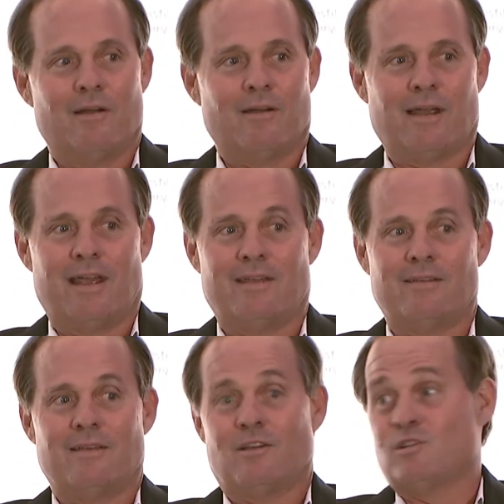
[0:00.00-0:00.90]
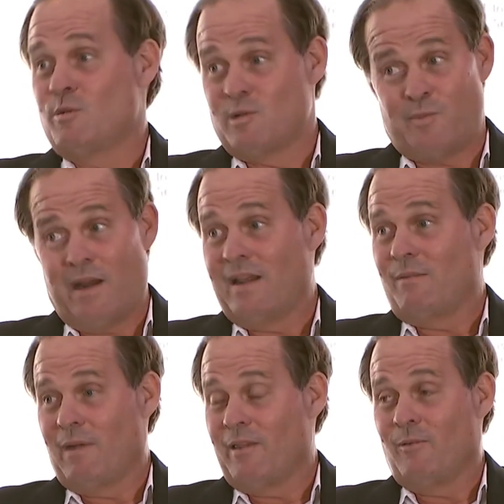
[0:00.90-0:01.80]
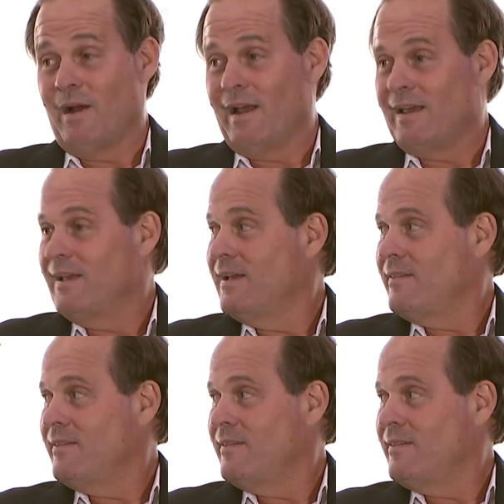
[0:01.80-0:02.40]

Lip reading: Okay, consumer spending, by the way,